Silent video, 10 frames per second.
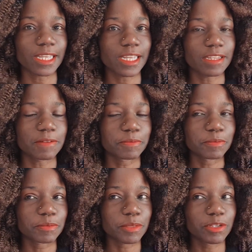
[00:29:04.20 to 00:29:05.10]
lady.
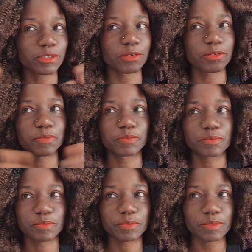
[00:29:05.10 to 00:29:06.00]
So
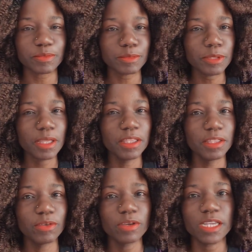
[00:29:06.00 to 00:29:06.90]

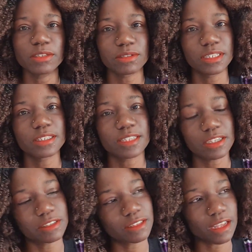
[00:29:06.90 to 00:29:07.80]
you get to see
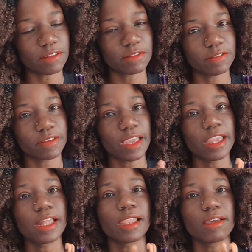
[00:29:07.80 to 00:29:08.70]
such stuff
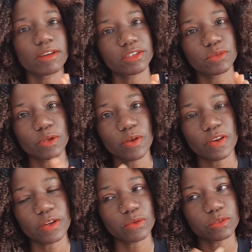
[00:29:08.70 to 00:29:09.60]
like a lot when
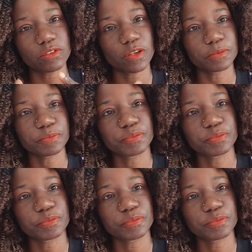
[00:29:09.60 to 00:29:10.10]
you're in Austria.